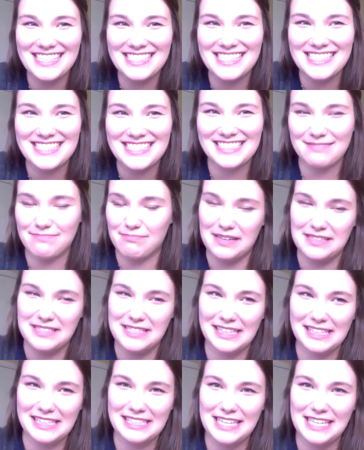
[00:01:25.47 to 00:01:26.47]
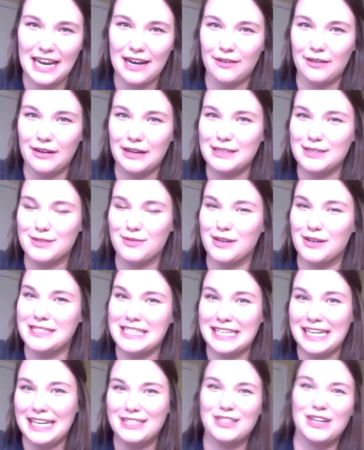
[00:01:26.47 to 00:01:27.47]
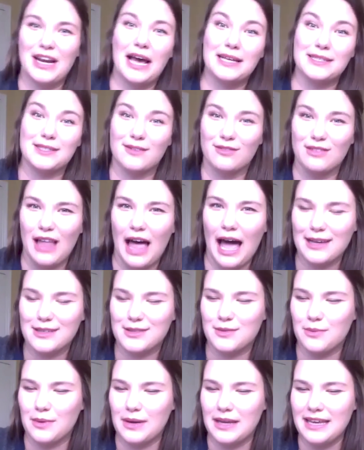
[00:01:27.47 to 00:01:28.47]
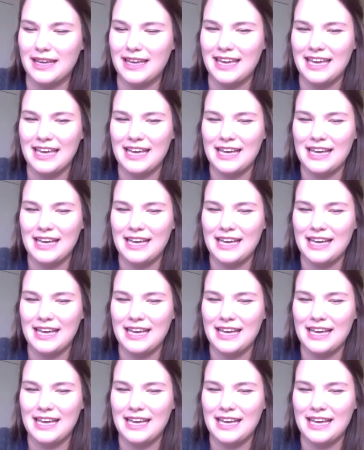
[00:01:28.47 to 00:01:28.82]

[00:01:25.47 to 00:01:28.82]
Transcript: He's basically tendering his resignation as of last week.